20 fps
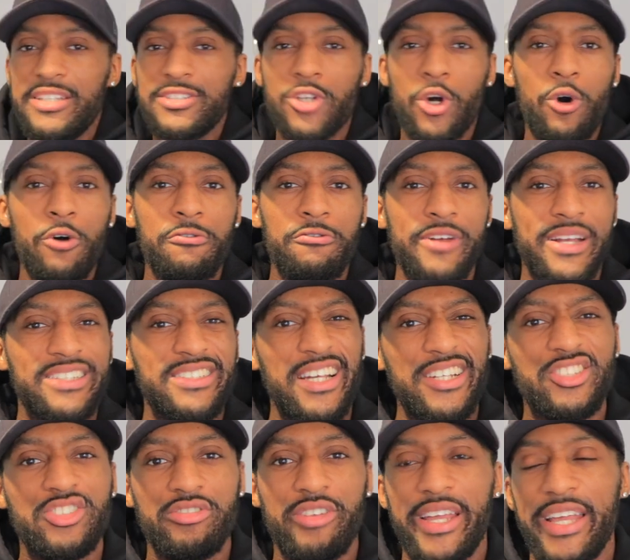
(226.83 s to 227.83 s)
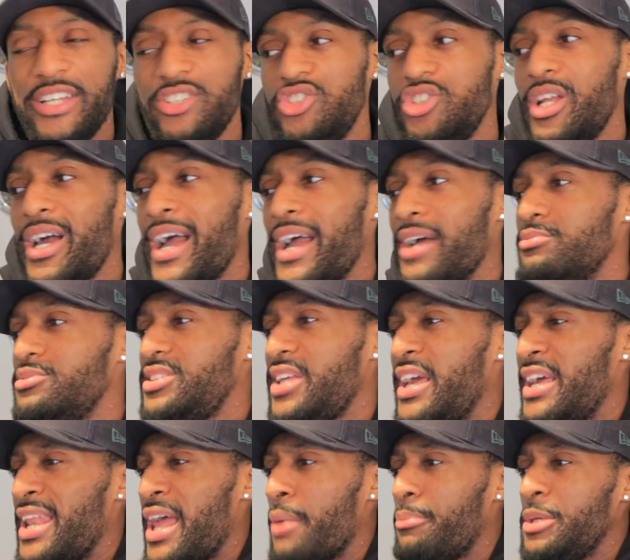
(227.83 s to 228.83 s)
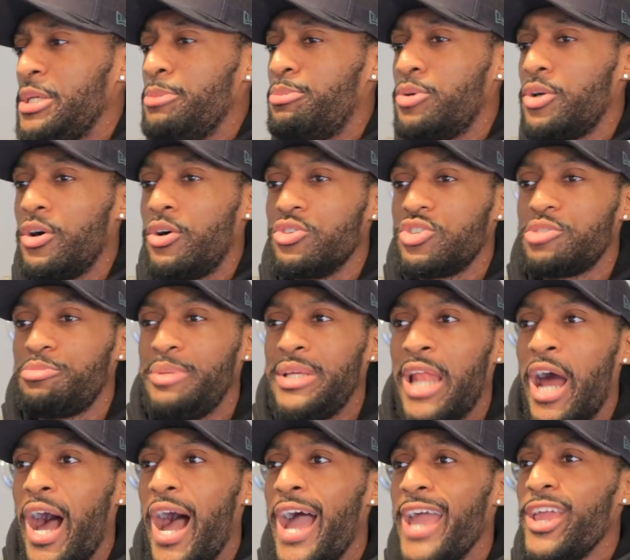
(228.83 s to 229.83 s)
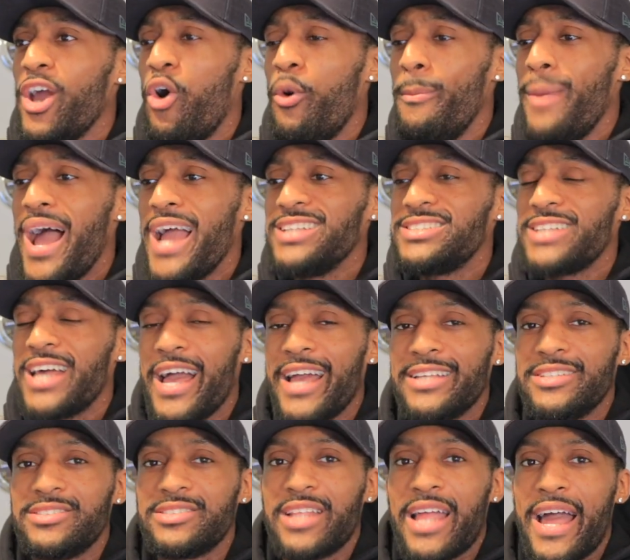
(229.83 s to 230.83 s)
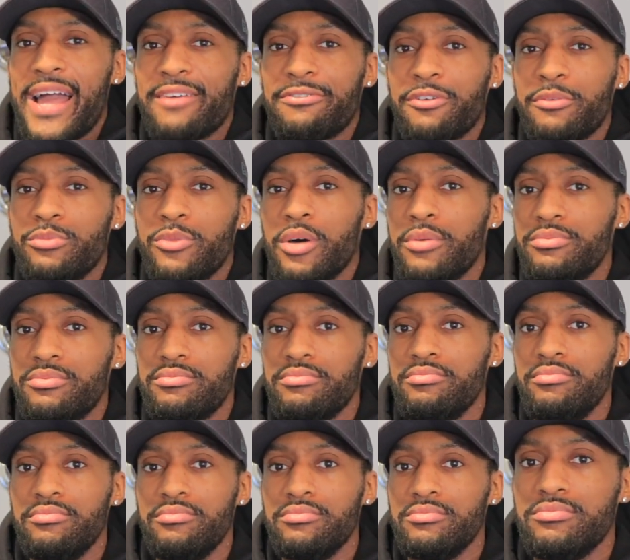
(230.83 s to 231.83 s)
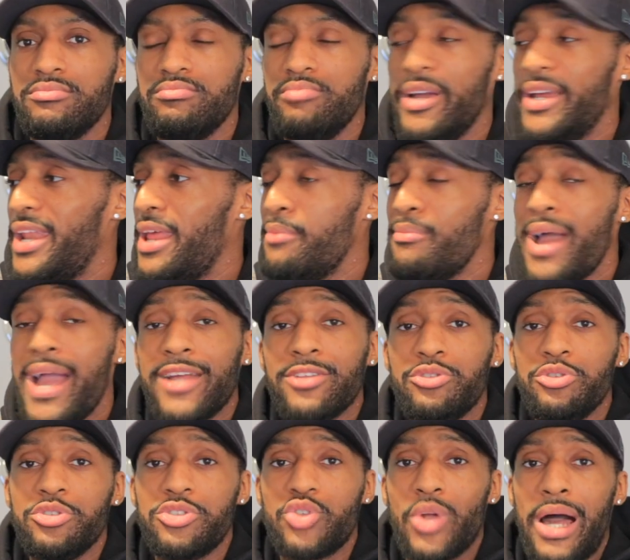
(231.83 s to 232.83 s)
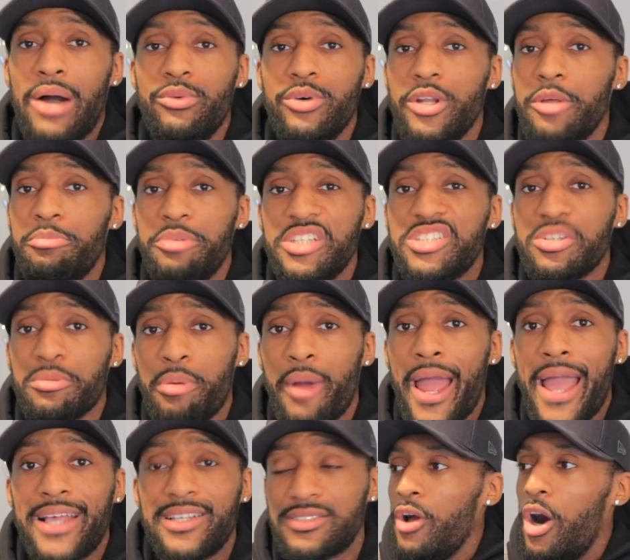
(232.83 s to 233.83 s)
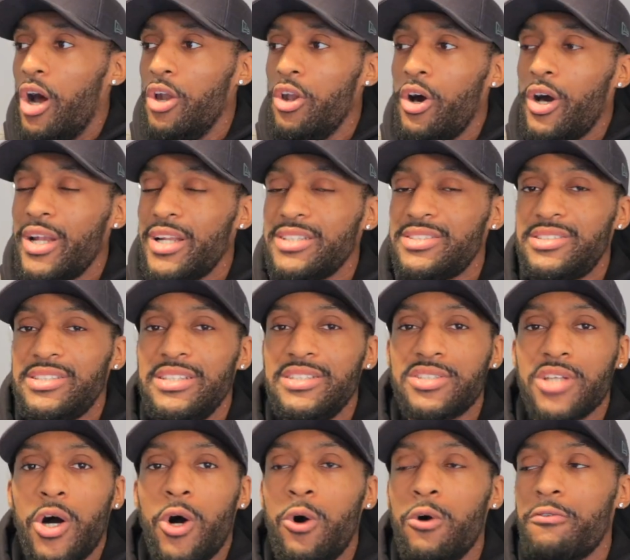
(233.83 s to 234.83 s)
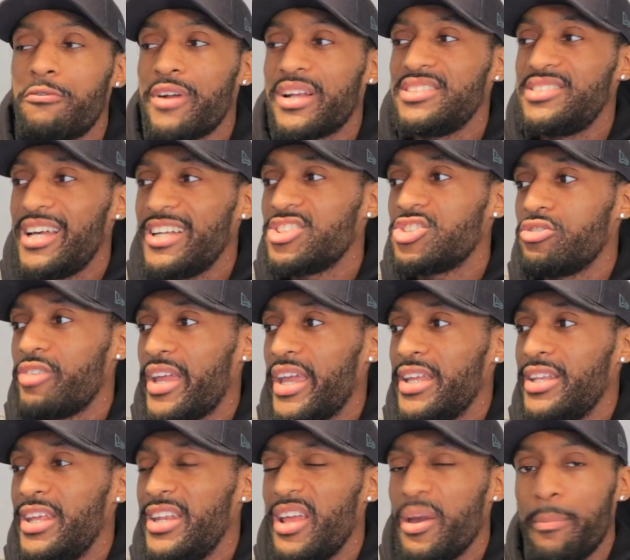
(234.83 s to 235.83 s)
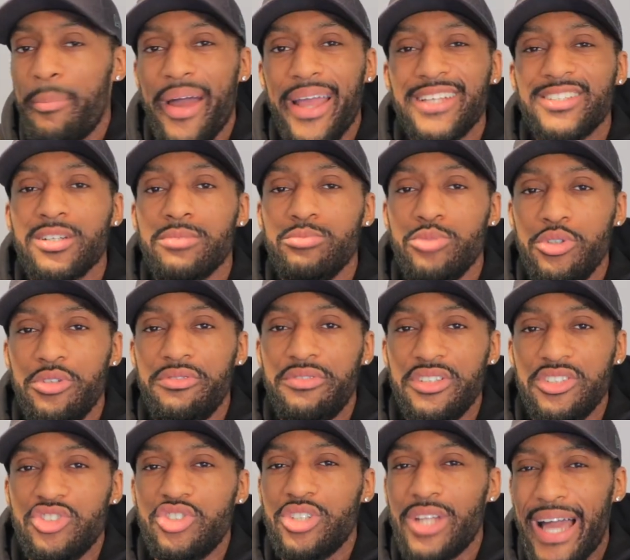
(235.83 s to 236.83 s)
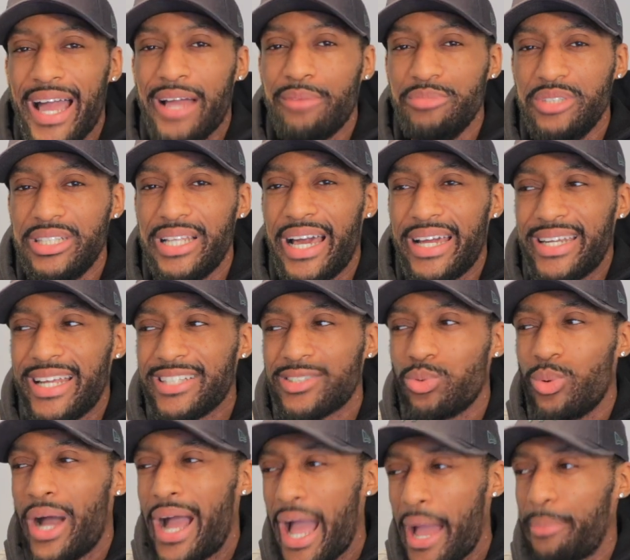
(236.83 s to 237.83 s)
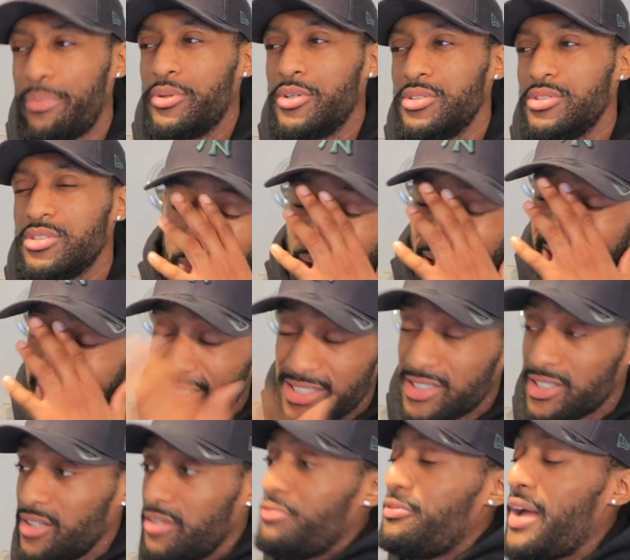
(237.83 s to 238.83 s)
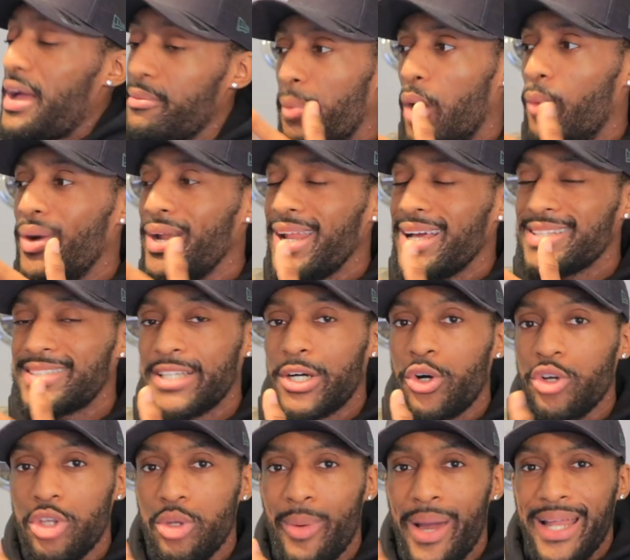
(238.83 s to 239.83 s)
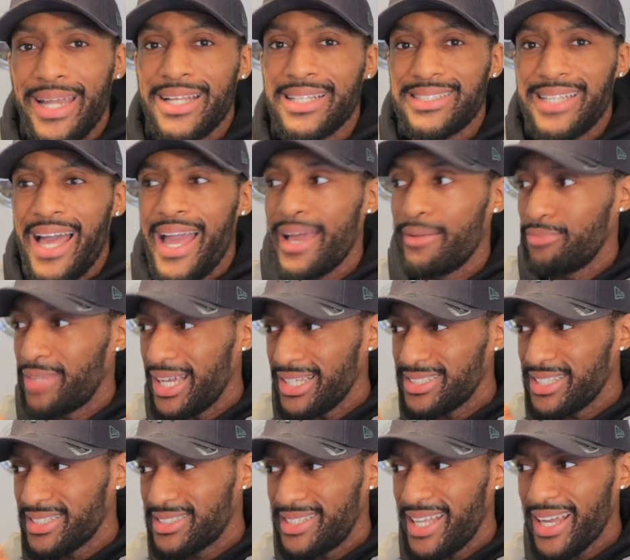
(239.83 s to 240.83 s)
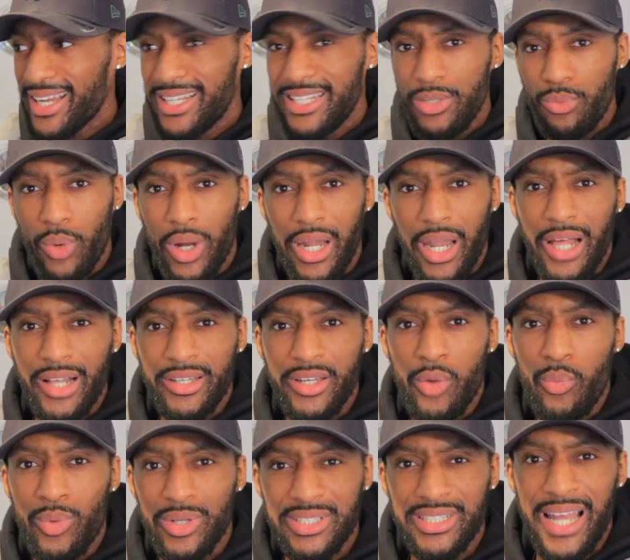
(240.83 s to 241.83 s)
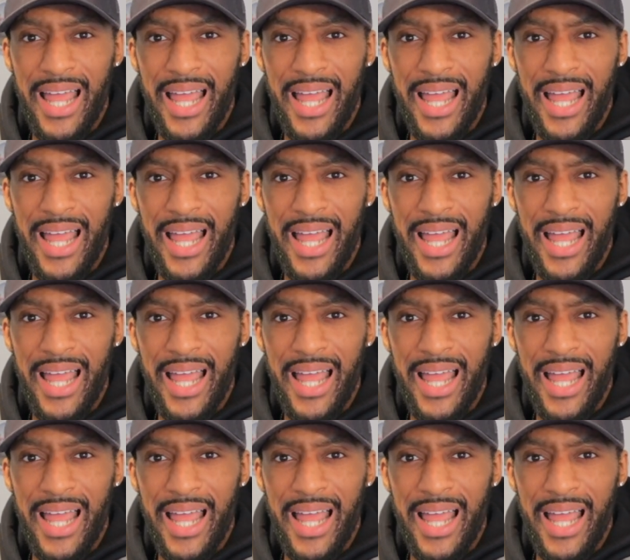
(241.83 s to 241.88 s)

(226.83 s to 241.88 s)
it's over-exaggerated, you know what I'm saying? Like, people don't just be like, hey, yo, my size! Like, from the Mate, they might do still, I wouldn't be surprised. A lot of the scenes are over-exaggerated in it, but it's a movie, do you know what I mean? Like, that's what happens. But listen, fam, but when I tell you at the time, that's exactly what London was